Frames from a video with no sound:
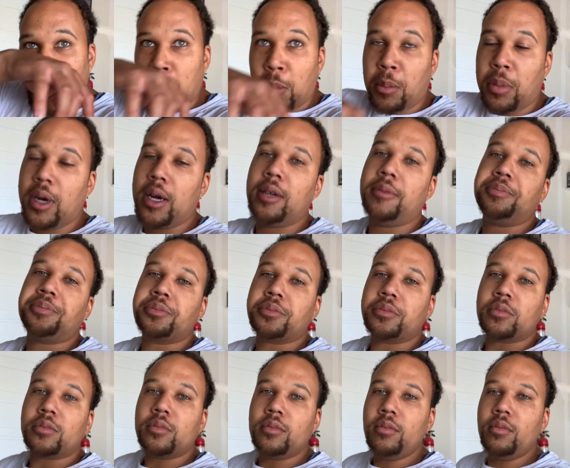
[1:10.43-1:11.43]
But
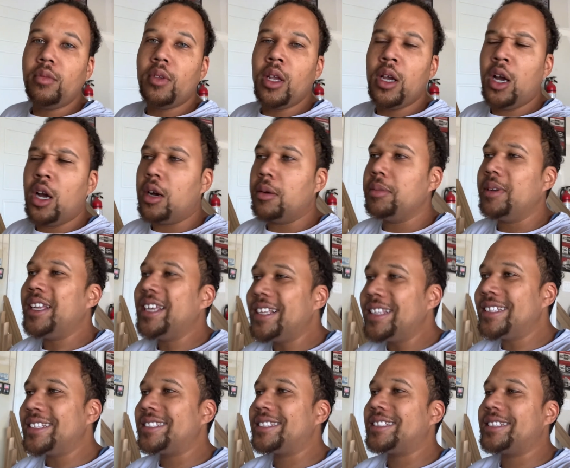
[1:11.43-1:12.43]

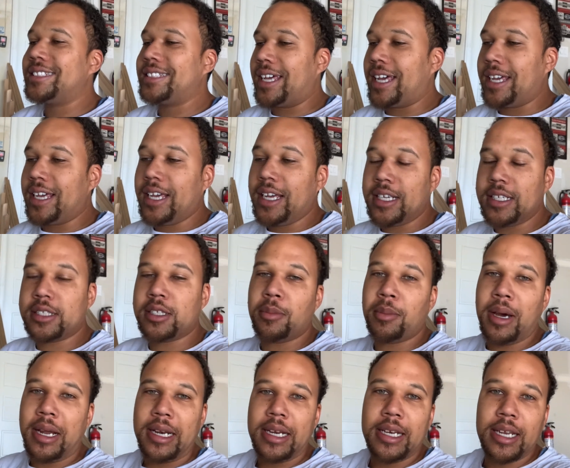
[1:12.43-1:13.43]
needless to say,
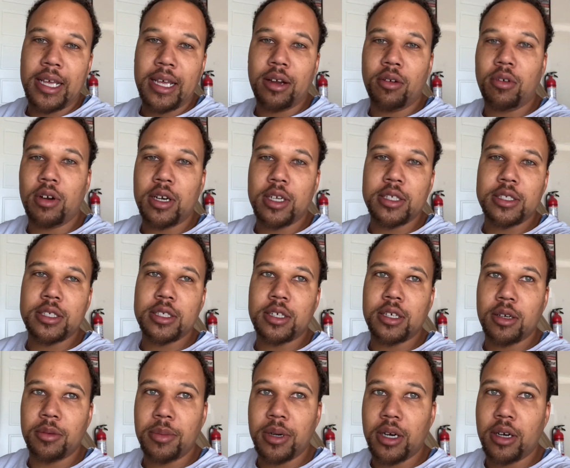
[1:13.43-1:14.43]
somebody did run into the
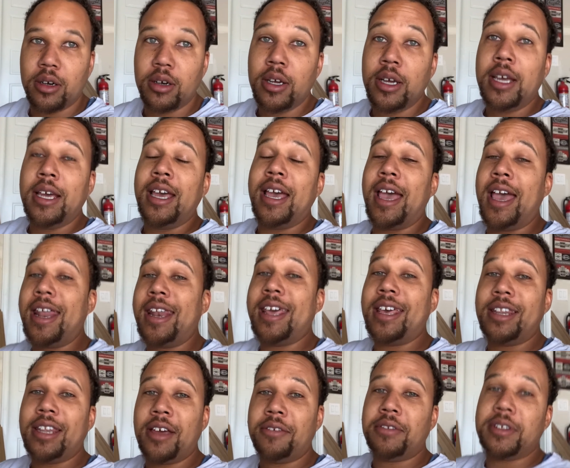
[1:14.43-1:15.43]
Camaro and they
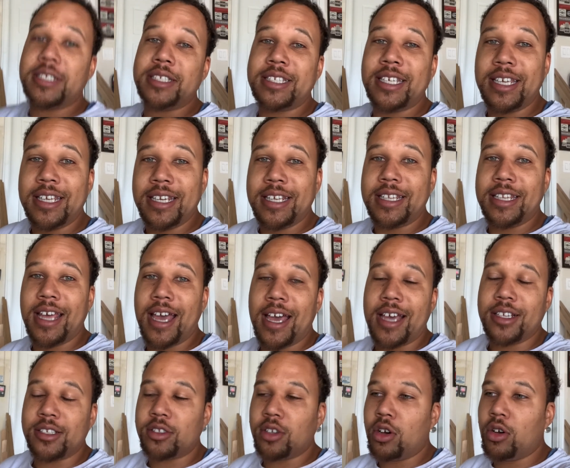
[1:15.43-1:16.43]
left the scene at
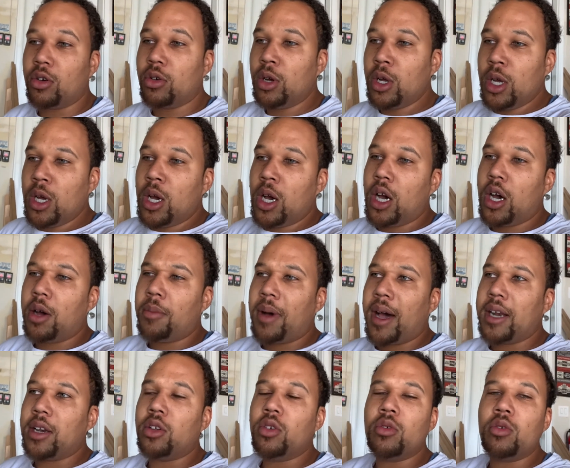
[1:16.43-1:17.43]
that. So I
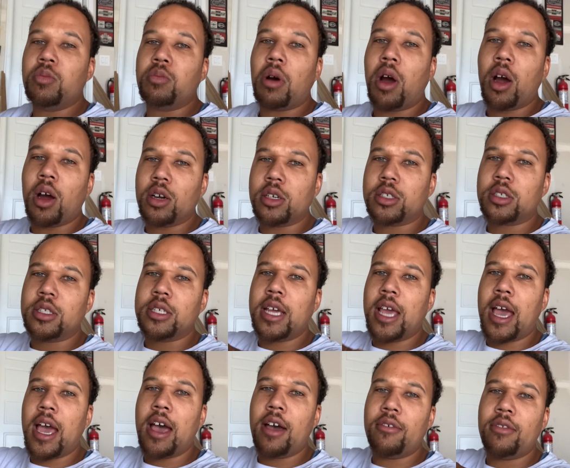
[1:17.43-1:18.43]
do partially
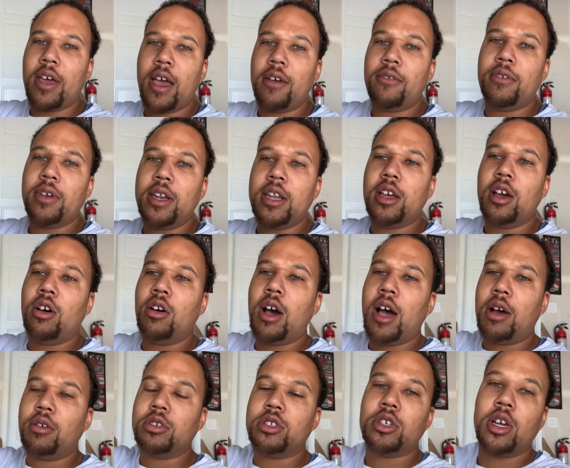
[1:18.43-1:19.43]
have that video.
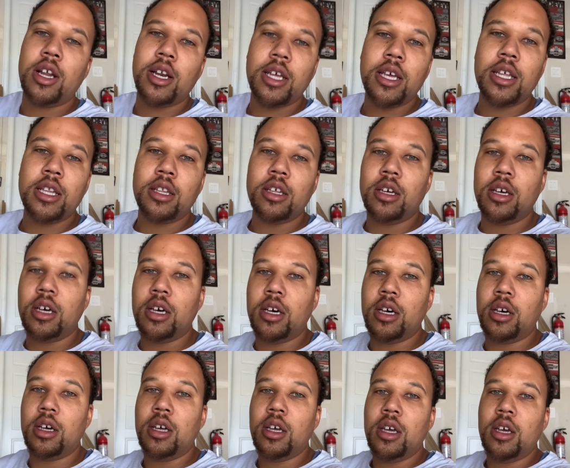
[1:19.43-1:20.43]
I was trying to get
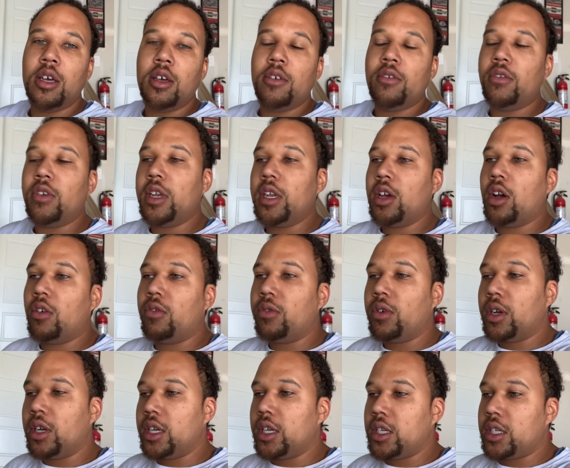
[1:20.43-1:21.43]
the video
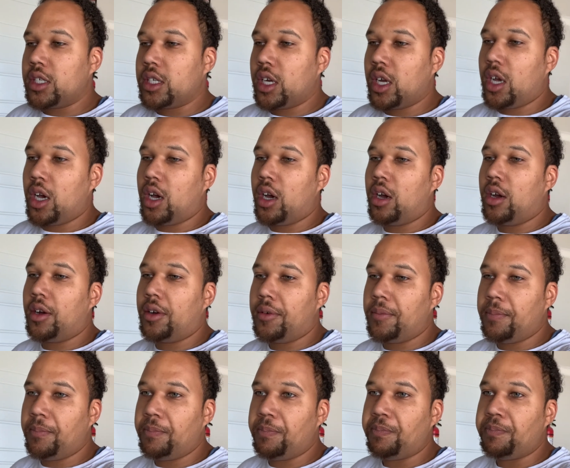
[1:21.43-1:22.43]
footage
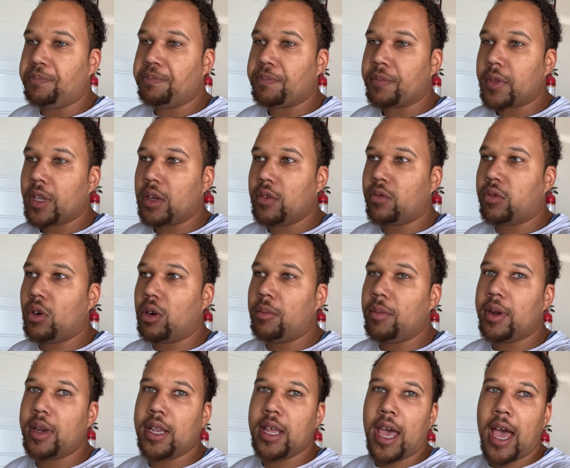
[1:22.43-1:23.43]

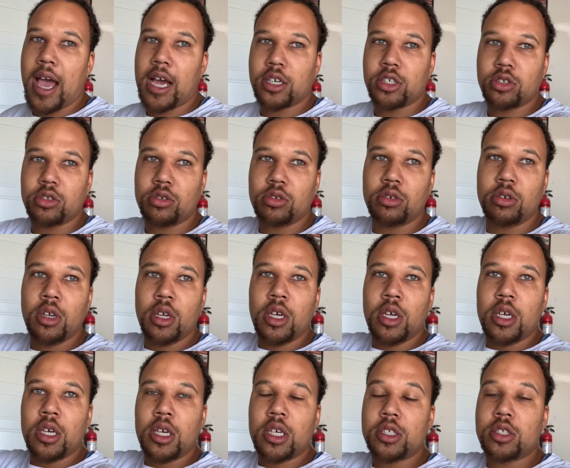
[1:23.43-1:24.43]
from the actual,
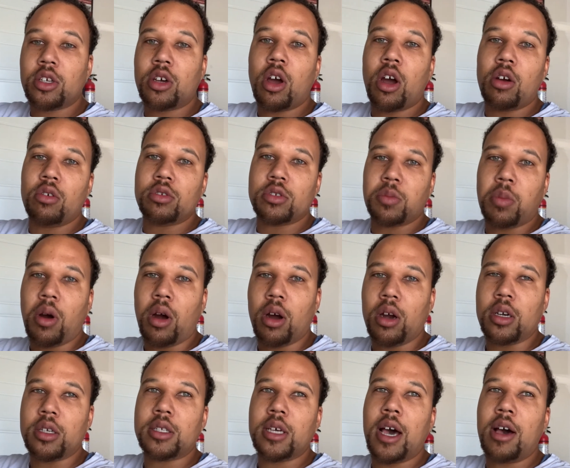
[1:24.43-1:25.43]
because the car was
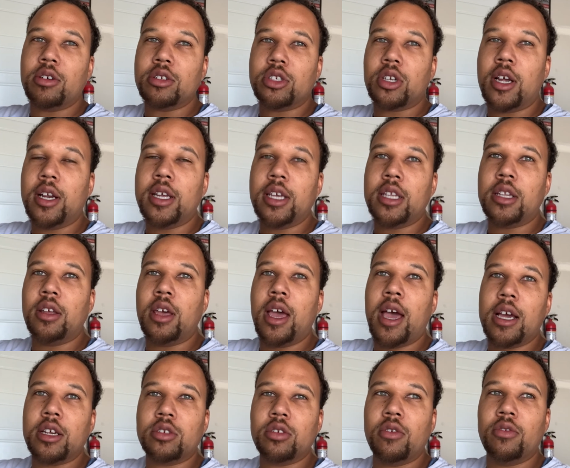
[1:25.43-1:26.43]
parked. I was trying to get the
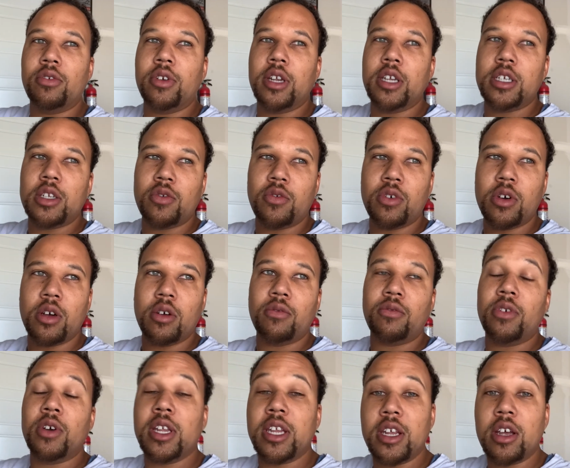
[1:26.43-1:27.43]
actual
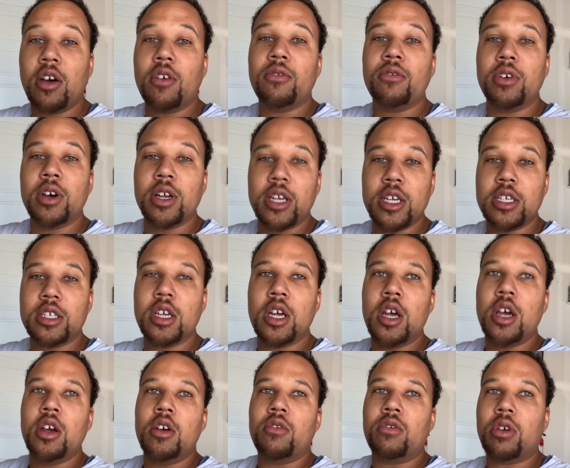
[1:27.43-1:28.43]
video footage
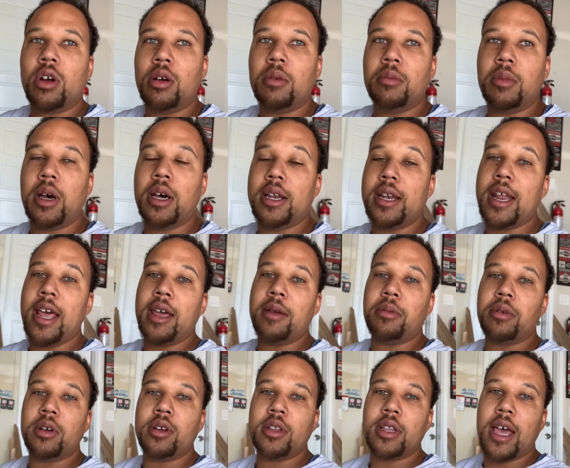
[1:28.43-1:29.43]
from a
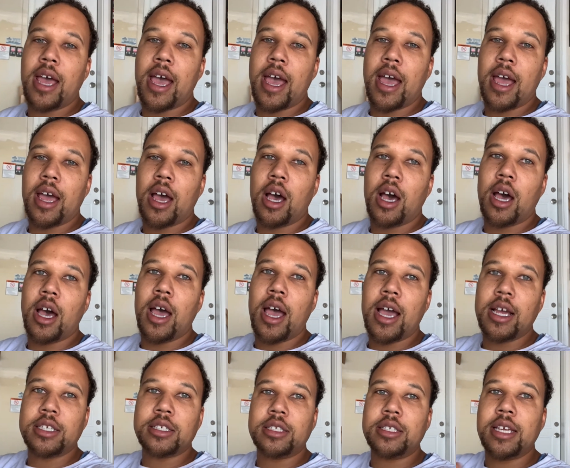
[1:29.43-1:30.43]
neighbor that
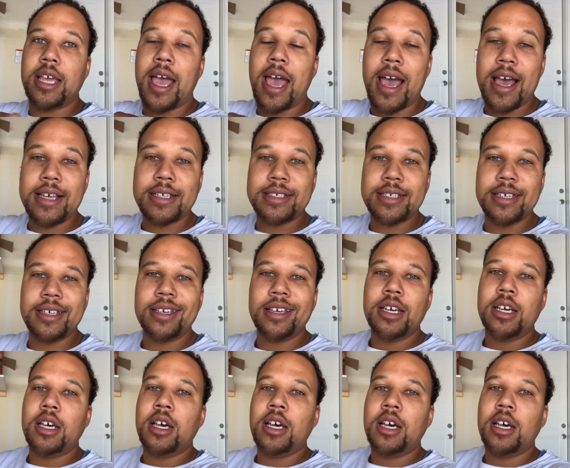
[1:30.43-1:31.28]
actually has it.